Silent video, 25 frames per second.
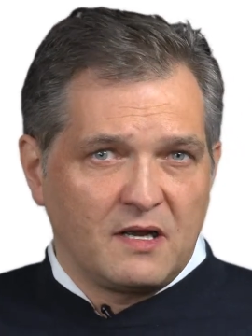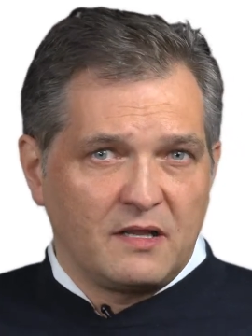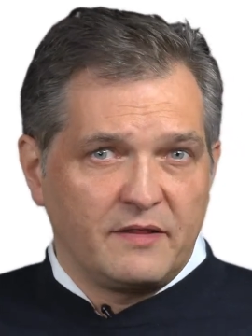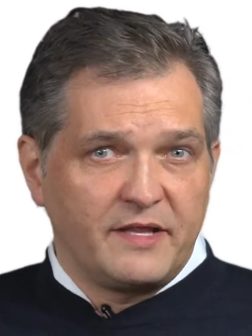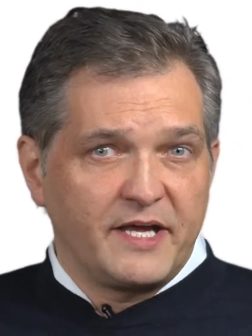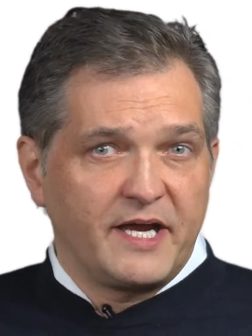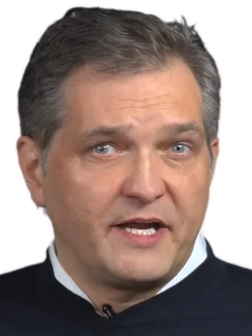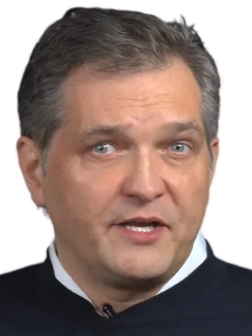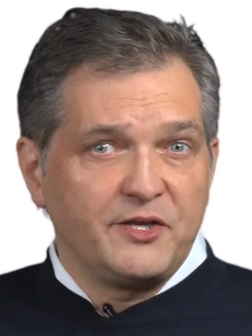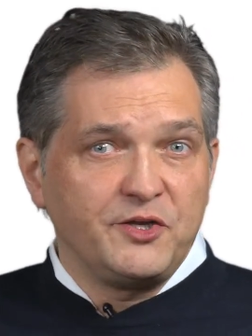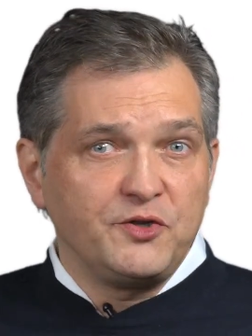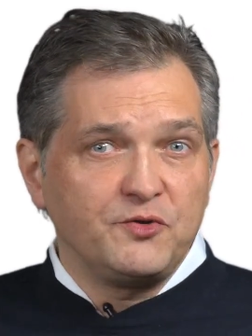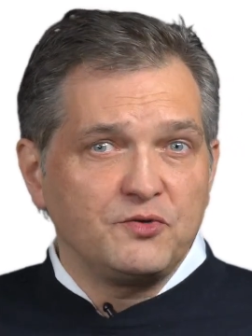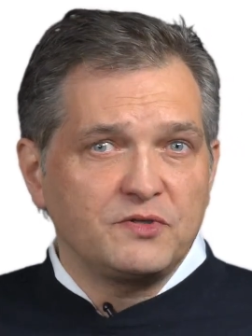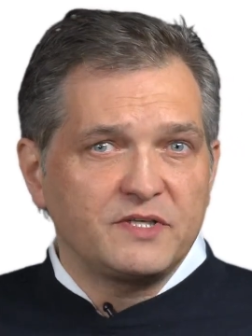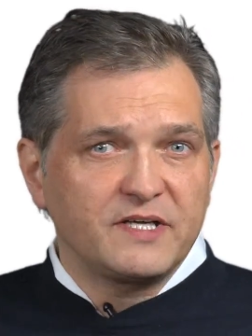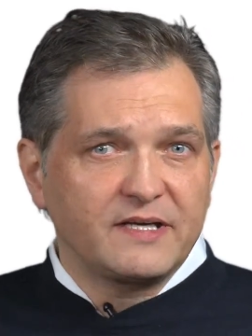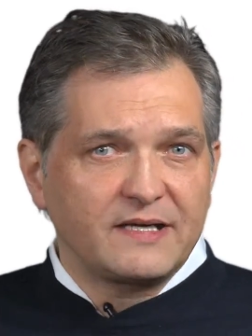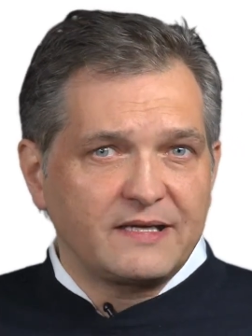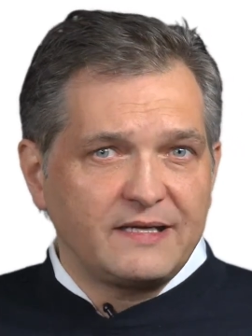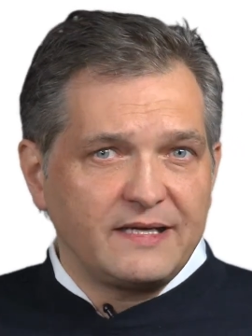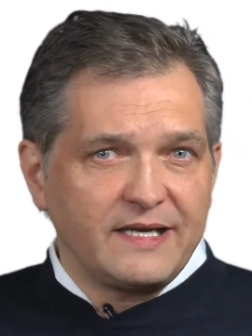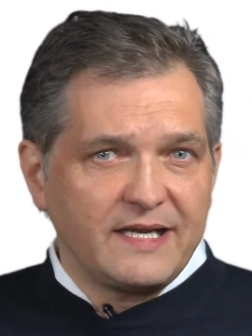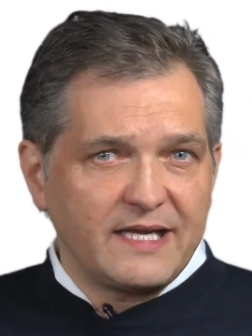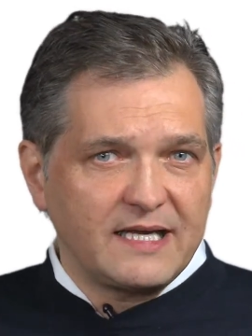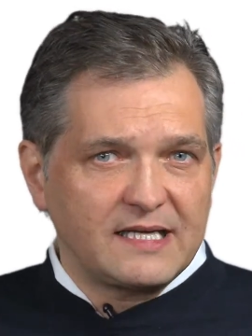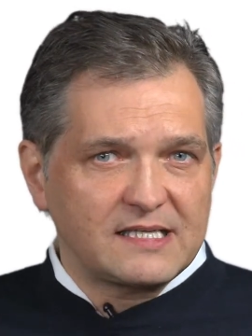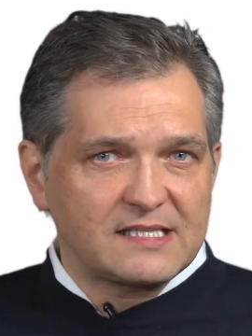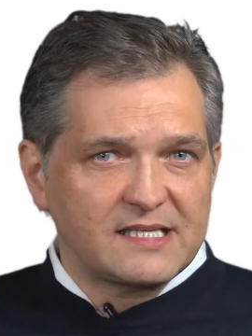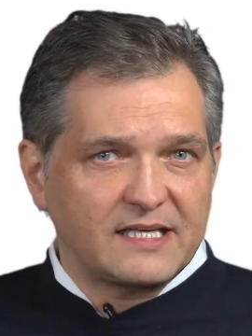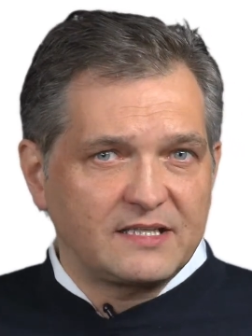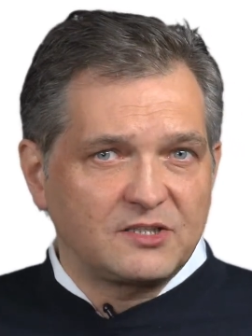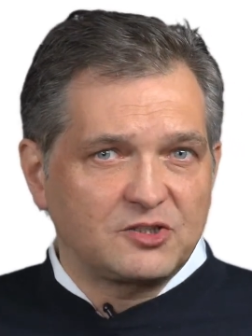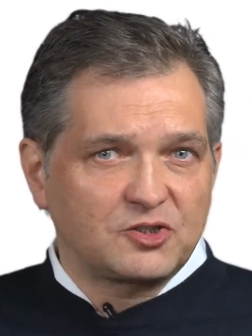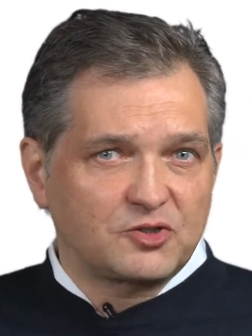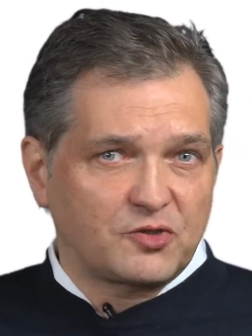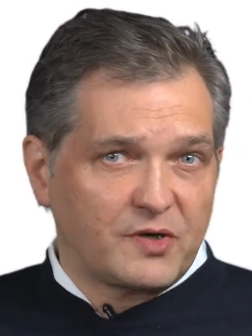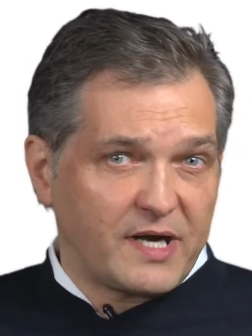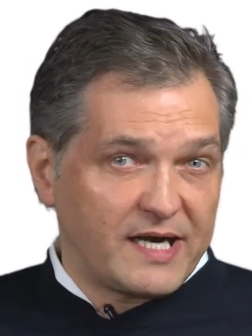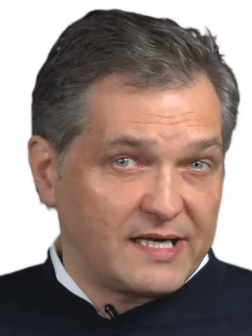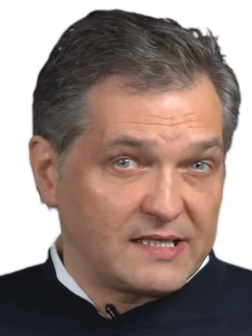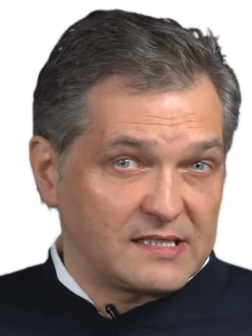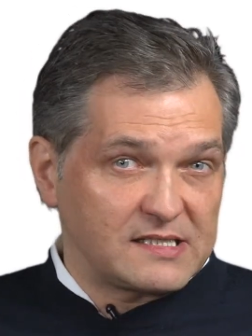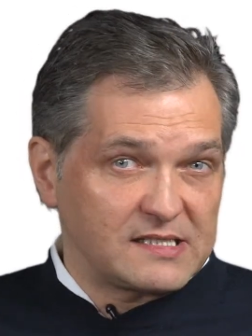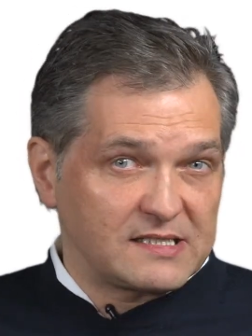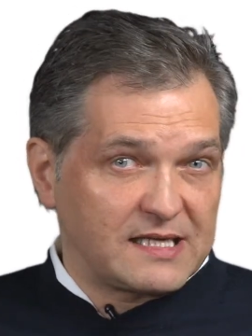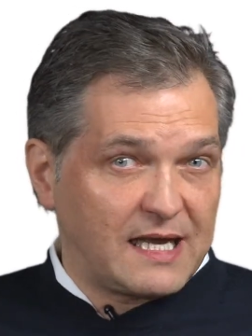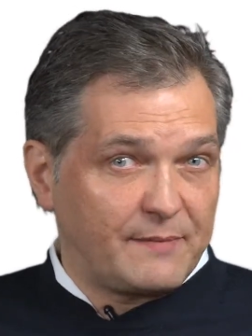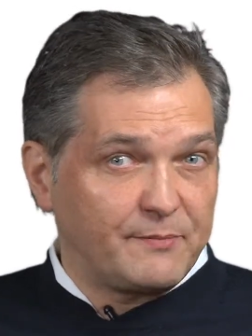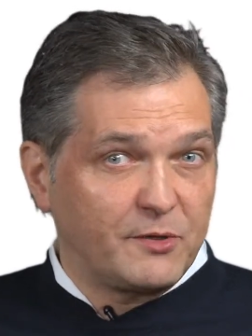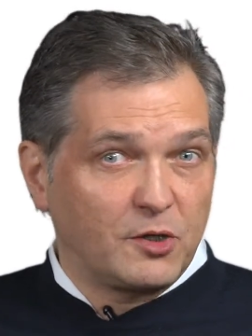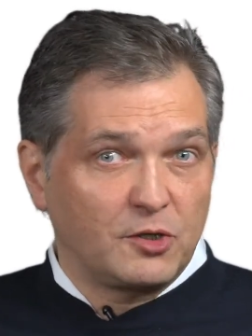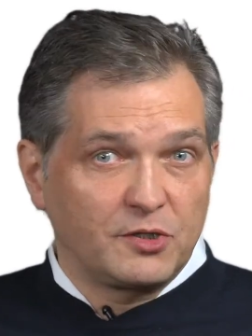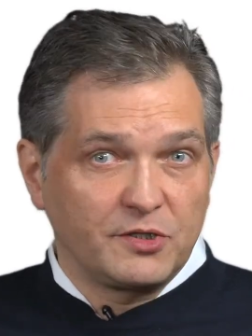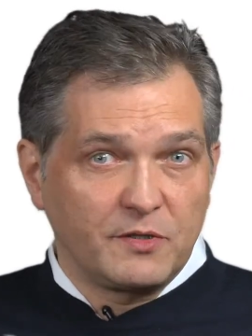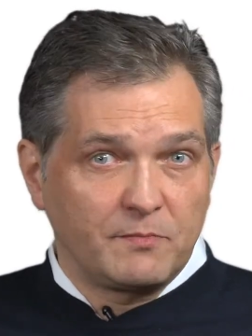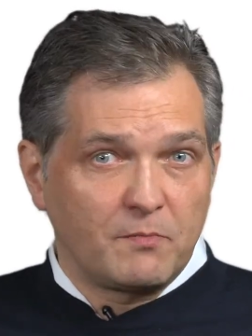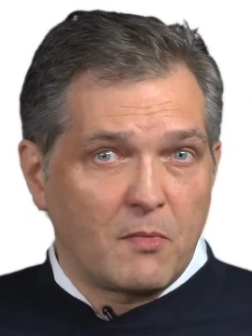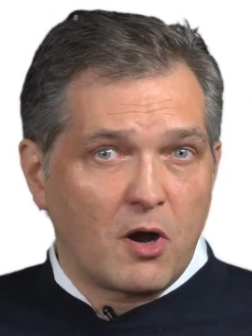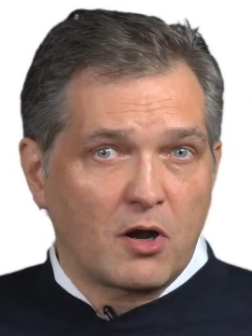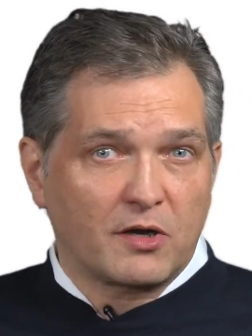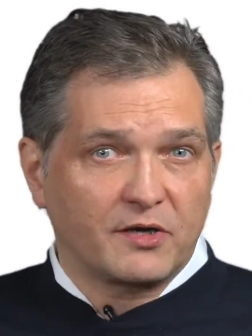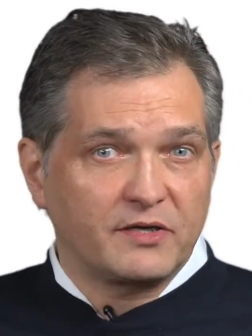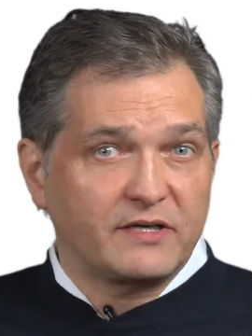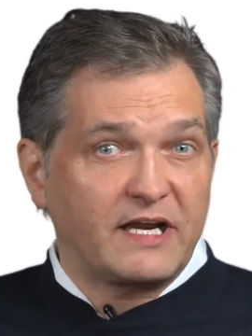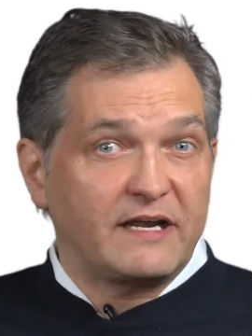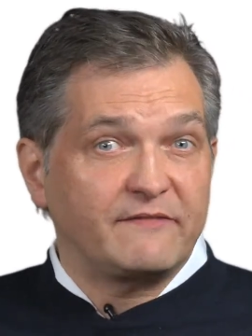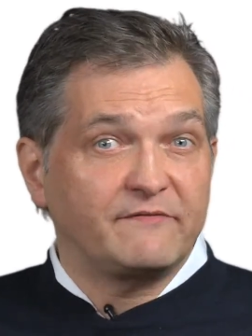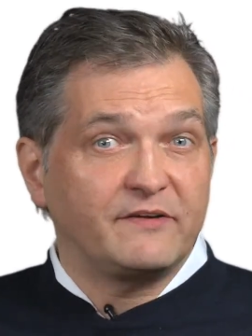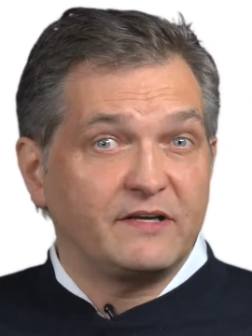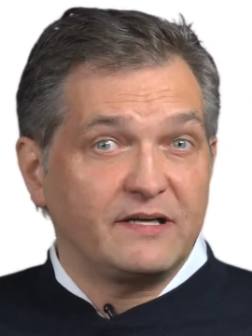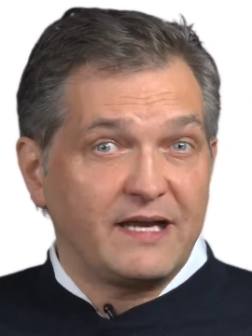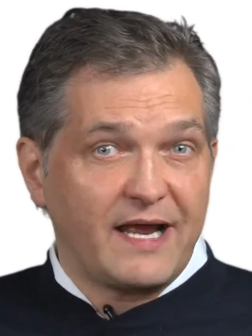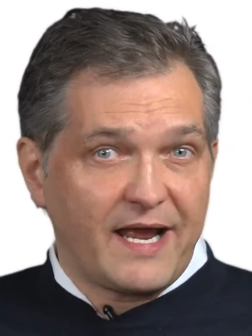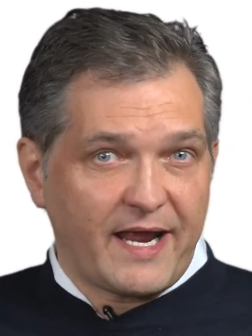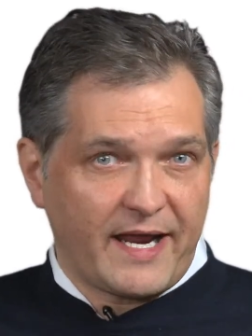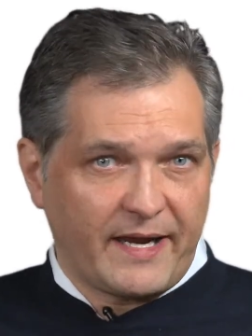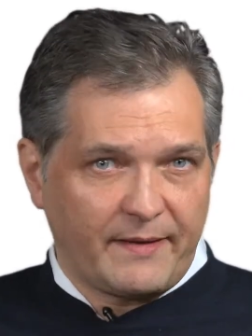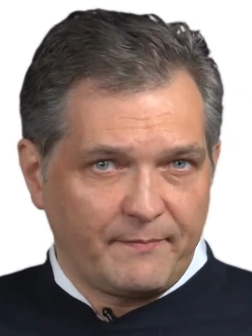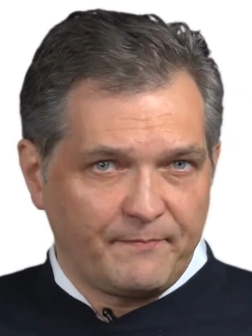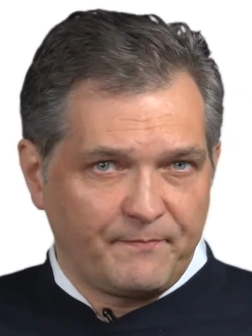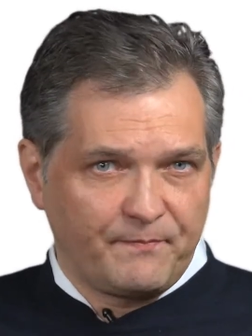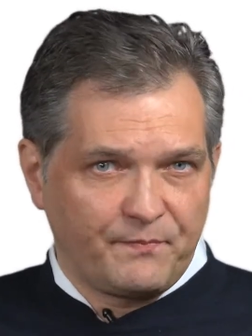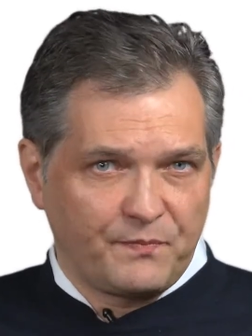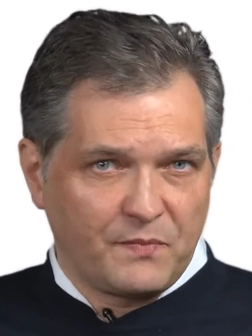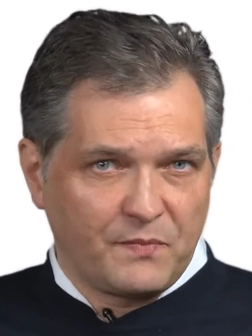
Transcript: There are new techniques and trends coming on the market every day.